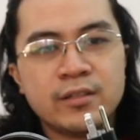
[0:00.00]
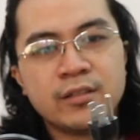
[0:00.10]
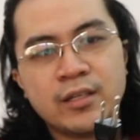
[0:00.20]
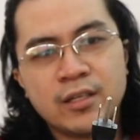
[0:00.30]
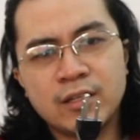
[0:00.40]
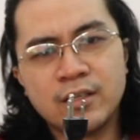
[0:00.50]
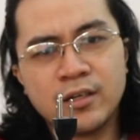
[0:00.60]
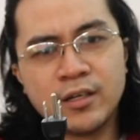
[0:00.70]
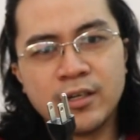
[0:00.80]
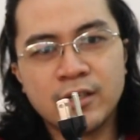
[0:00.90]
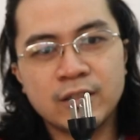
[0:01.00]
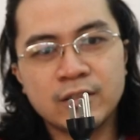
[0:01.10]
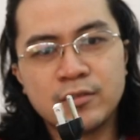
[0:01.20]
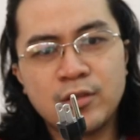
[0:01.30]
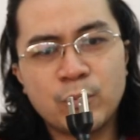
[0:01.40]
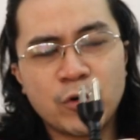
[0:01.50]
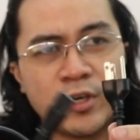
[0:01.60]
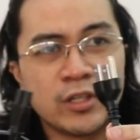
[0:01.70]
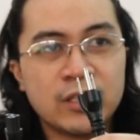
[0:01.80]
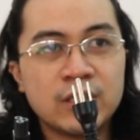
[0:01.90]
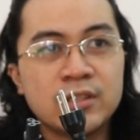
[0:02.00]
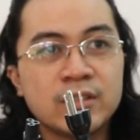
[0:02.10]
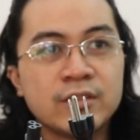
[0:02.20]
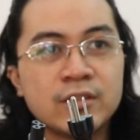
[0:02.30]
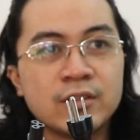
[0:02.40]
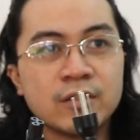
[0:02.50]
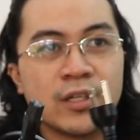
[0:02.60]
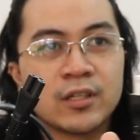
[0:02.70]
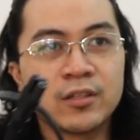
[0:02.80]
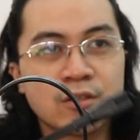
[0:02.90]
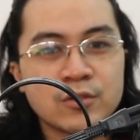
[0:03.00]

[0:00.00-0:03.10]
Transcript: And then three-pronged connector.